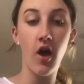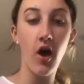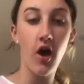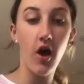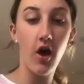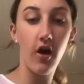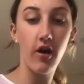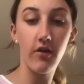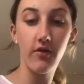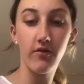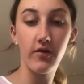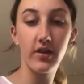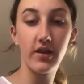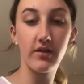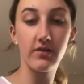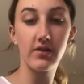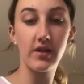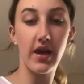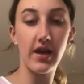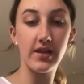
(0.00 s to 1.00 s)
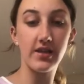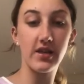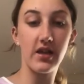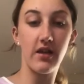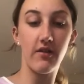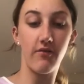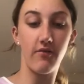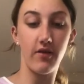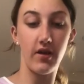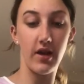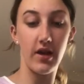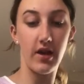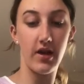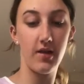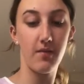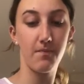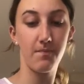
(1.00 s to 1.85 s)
Hopefully they'll taste lovely,